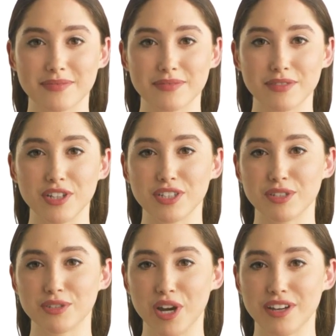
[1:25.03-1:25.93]
For
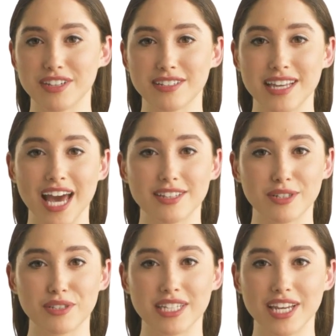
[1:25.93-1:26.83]
new drivers,
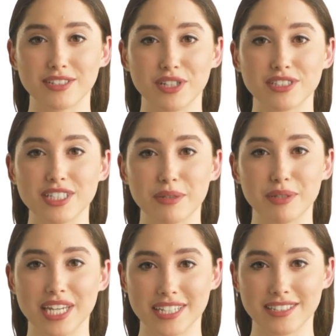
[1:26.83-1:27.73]

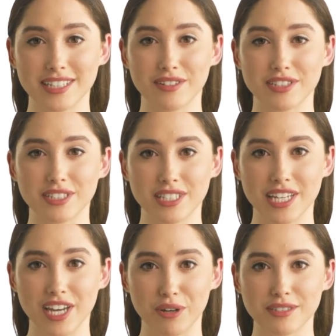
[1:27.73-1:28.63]
generally, 7 to
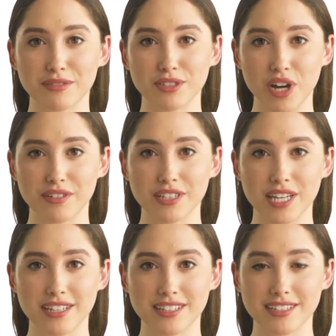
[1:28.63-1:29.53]
10 hours of driving
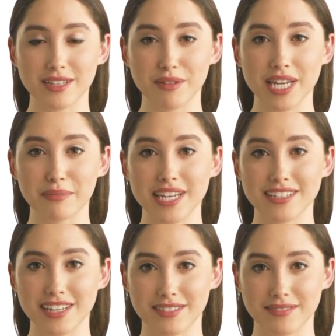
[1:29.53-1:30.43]
lessons are
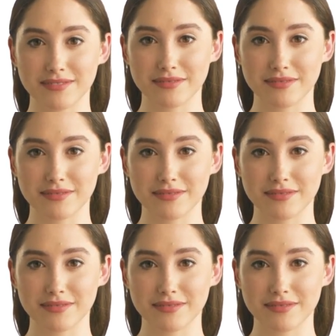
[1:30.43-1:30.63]
recommended.